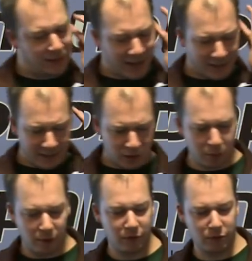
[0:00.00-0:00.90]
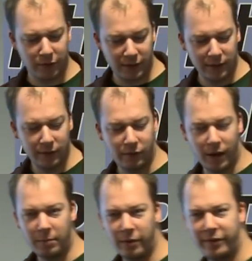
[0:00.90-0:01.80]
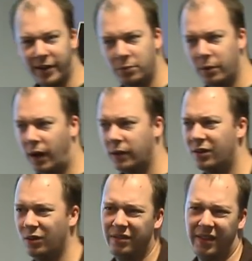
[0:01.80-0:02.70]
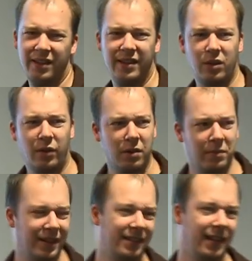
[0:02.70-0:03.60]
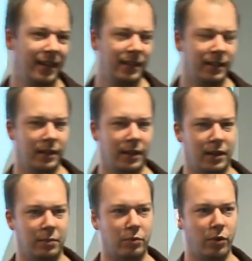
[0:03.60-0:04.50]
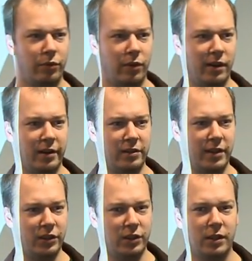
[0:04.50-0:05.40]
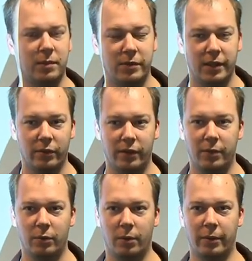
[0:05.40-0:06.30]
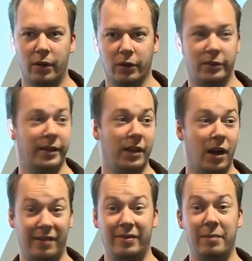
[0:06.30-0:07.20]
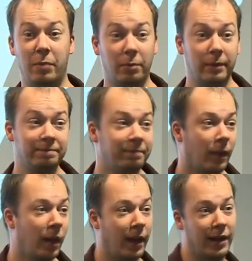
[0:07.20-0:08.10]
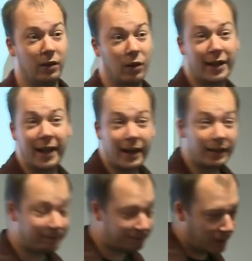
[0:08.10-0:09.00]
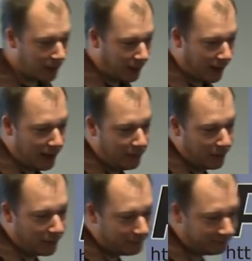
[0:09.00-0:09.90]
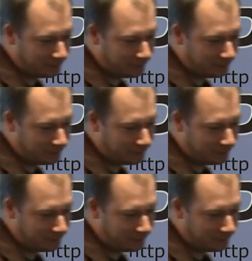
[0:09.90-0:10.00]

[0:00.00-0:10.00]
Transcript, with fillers: XH Prof was originally developed by Facebook. I don't think they quite maintain uh, the profile extensions themselves anymore because they now have HipHop. They don't care anymore.